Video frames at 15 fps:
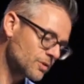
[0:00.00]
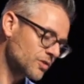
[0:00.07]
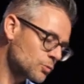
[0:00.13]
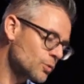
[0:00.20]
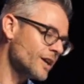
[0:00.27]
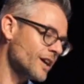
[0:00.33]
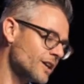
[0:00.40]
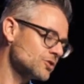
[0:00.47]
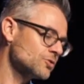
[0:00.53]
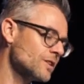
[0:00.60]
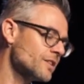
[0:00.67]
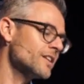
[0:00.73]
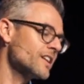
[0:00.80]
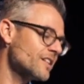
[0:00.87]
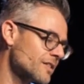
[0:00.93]
us, we actually
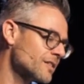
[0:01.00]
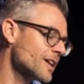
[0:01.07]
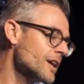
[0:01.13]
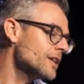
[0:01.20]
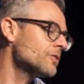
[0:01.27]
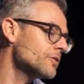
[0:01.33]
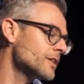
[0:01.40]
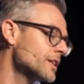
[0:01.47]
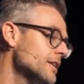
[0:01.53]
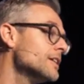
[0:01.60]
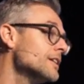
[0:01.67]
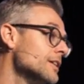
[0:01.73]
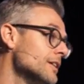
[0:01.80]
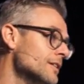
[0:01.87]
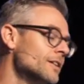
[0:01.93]
think they are the
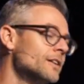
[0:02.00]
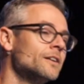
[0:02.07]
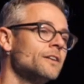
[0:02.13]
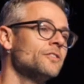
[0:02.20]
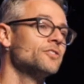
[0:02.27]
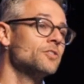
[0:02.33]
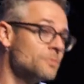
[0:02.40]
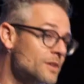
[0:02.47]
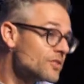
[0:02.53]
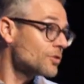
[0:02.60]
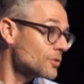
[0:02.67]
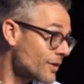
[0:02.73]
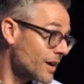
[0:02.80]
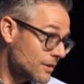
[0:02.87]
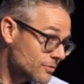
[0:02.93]
key to me
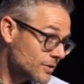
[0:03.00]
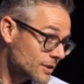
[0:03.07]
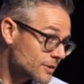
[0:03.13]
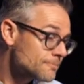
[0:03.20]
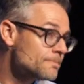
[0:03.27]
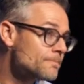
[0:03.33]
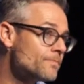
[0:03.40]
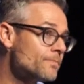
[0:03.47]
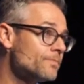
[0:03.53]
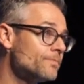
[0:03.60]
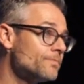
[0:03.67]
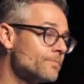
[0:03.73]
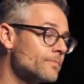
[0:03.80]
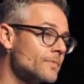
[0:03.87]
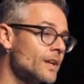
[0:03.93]
surviving.
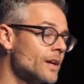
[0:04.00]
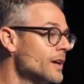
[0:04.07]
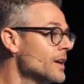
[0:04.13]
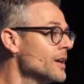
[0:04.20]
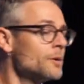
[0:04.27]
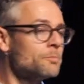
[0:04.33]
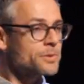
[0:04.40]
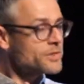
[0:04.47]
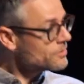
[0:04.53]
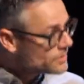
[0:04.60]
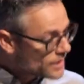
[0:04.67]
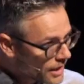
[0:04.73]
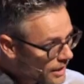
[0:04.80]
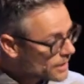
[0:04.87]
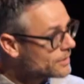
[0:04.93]
But they're
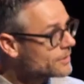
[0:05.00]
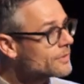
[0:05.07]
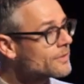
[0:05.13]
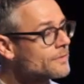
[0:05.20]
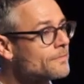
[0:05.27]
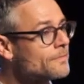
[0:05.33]
not.